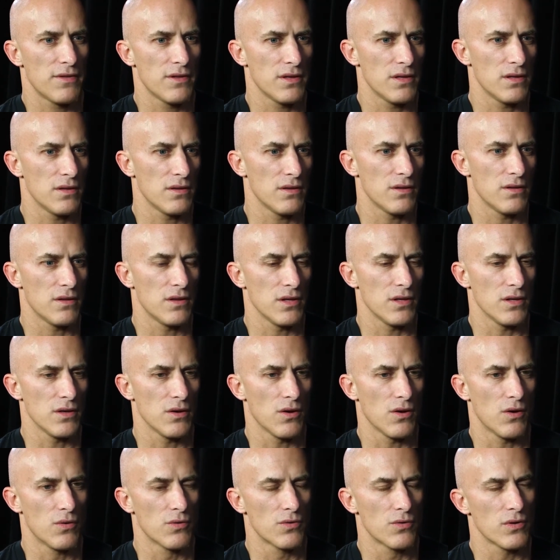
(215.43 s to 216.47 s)
the
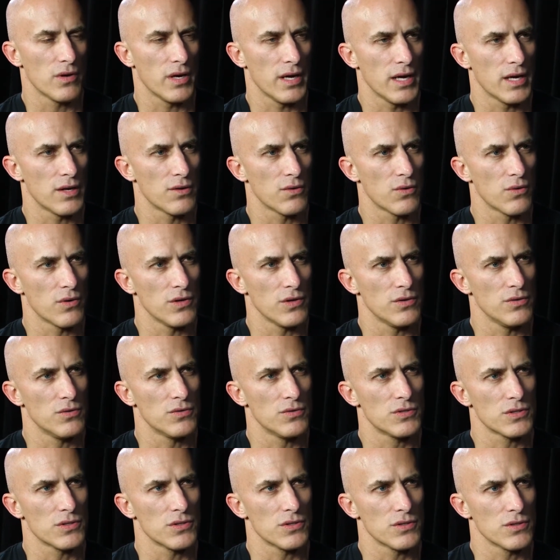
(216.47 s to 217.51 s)
owner and or
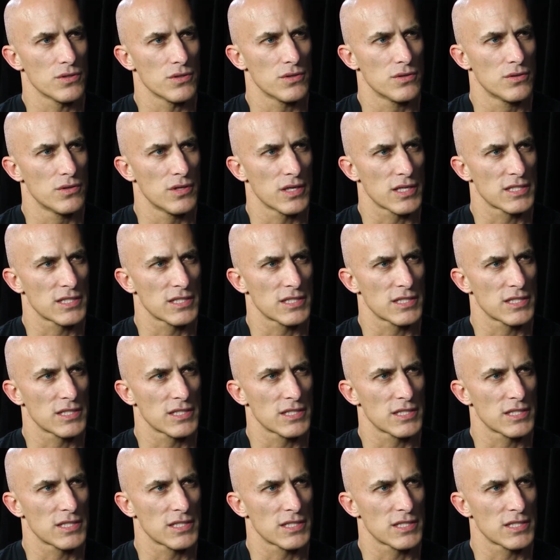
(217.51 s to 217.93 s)
user